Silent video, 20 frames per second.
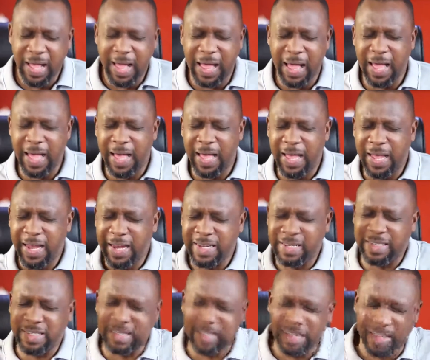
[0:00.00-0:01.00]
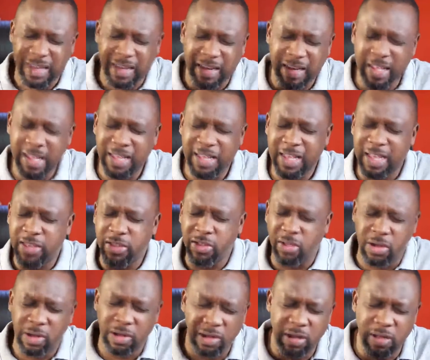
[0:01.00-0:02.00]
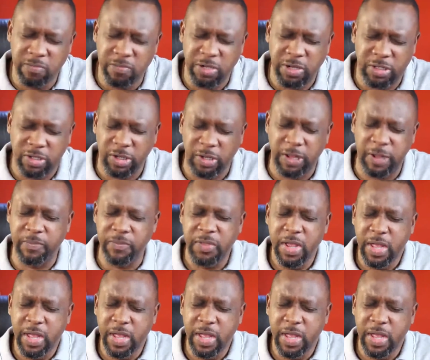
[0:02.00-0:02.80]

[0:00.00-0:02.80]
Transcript: I declare your liberty.